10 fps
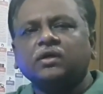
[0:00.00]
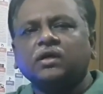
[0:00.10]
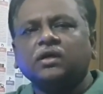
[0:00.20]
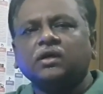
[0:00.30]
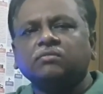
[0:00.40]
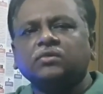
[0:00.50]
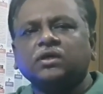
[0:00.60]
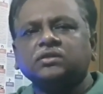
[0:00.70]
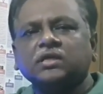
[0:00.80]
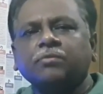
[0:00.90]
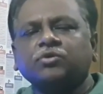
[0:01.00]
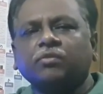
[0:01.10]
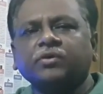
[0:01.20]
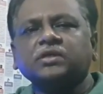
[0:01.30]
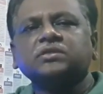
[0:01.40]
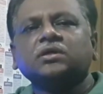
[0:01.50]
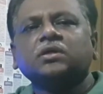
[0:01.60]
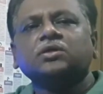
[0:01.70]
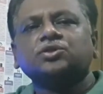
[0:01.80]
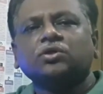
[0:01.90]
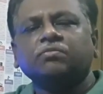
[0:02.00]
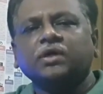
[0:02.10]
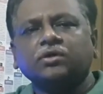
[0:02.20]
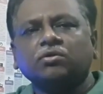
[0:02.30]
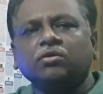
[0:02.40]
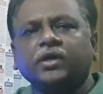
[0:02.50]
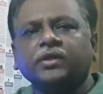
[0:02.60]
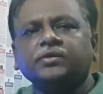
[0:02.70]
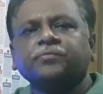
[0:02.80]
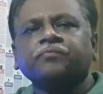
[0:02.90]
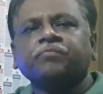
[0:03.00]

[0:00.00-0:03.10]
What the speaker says: subtopics should be included